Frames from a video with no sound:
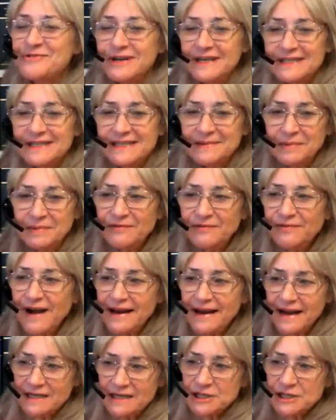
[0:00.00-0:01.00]
Reasonable
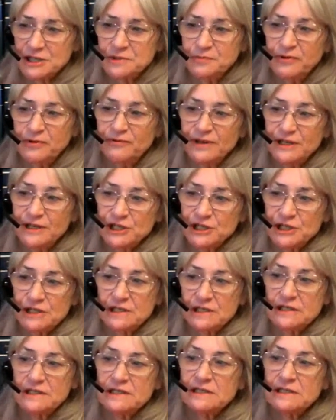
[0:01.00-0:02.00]
financial
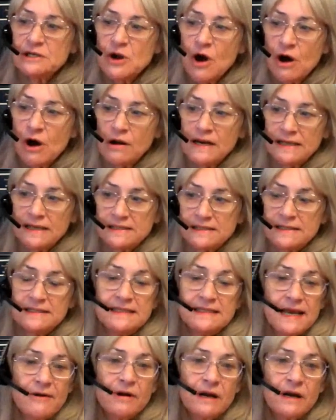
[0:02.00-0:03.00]
provision does not
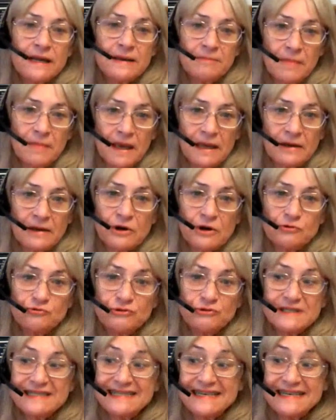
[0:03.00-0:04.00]
necessarily mean
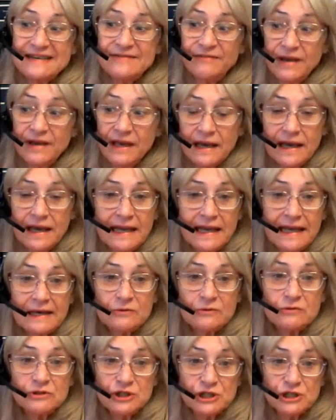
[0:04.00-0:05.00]
receiving an
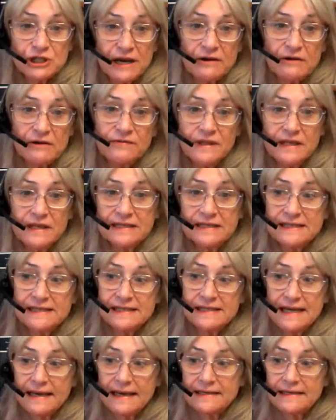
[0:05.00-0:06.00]
equal share of the
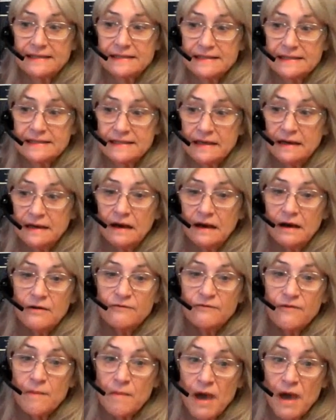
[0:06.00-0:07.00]
estate.
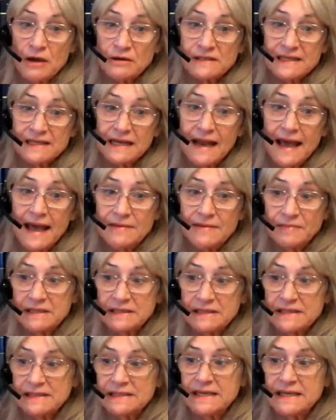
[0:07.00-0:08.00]
For most
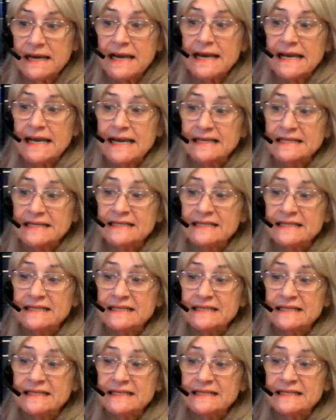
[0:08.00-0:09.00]
claimants, it is
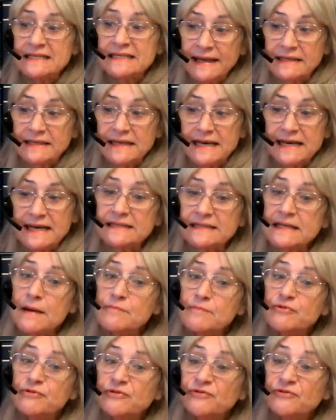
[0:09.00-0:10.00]
defined as
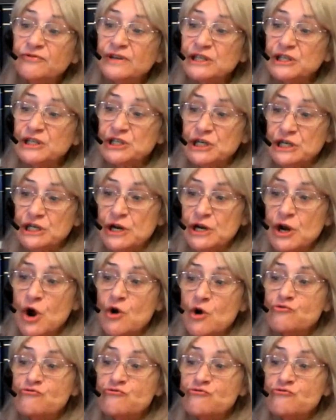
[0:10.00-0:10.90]
provision